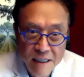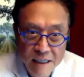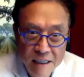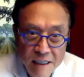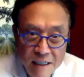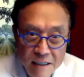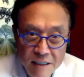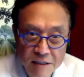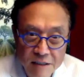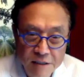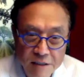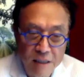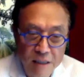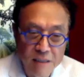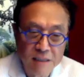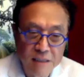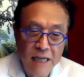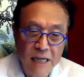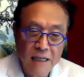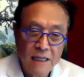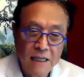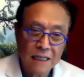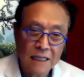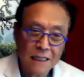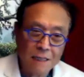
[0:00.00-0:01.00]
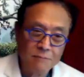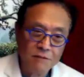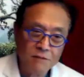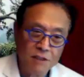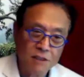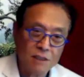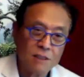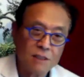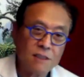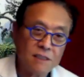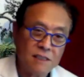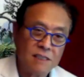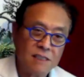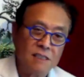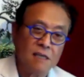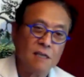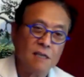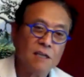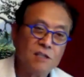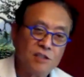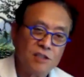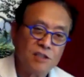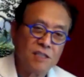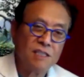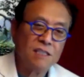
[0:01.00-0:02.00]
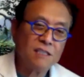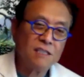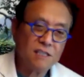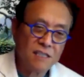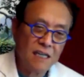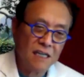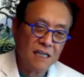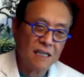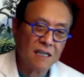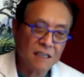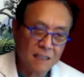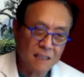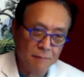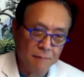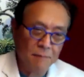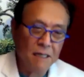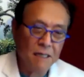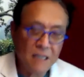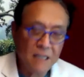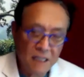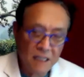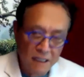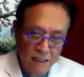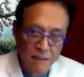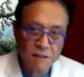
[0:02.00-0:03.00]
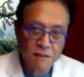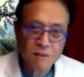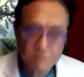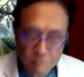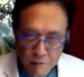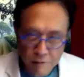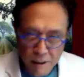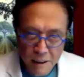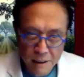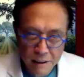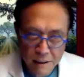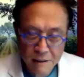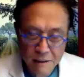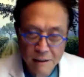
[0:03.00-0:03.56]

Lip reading: So it's not like I'm just sucking the money this way.